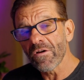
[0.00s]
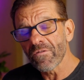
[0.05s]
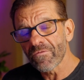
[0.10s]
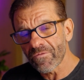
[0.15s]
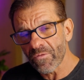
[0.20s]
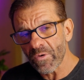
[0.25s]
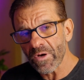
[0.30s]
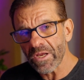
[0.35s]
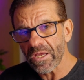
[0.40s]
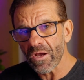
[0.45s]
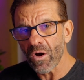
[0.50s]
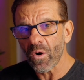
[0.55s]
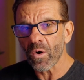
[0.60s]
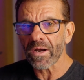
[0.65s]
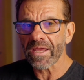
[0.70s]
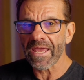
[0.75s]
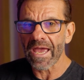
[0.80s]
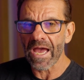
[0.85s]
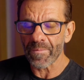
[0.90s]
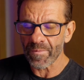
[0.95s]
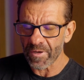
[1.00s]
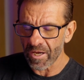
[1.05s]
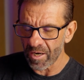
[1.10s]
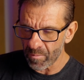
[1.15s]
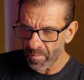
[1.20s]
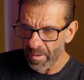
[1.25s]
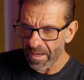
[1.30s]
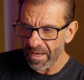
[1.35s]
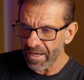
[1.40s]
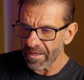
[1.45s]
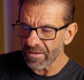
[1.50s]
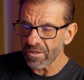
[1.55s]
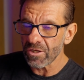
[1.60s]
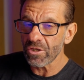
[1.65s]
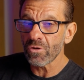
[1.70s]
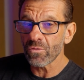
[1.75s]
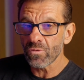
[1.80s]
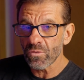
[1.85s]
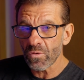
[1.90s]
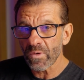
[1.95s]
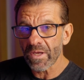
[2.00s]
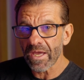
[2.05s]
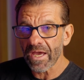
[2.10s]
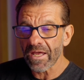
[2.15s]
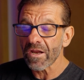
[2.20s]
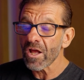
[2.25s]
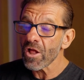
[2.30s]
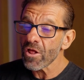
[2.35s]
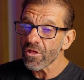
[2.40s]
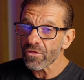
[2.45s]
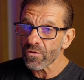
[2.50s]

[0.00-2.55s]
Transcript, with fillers: free or CapCut paid, you do get